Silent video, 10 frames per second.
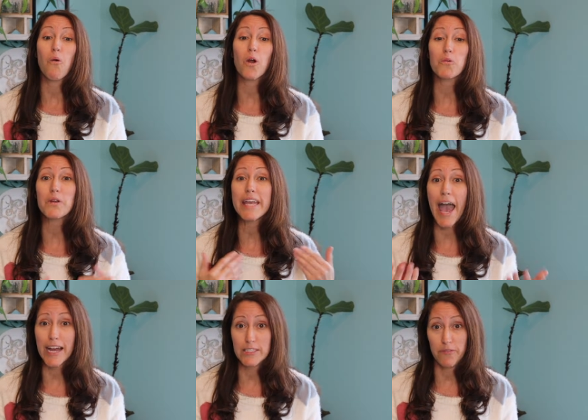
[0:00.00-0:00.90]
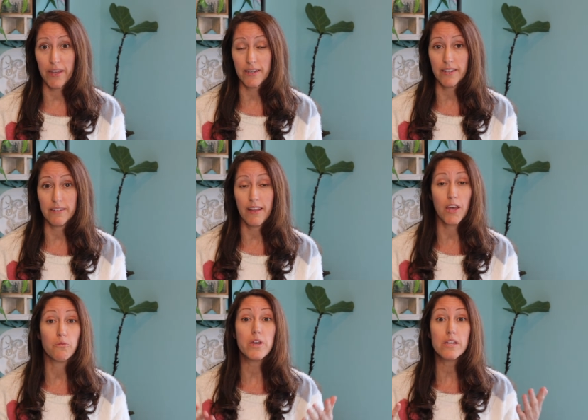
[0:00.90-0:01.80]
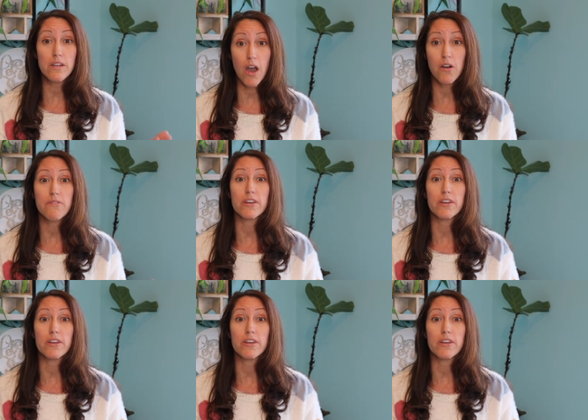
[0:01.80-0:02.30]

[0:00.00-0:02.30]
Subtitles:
or reactivated. And we know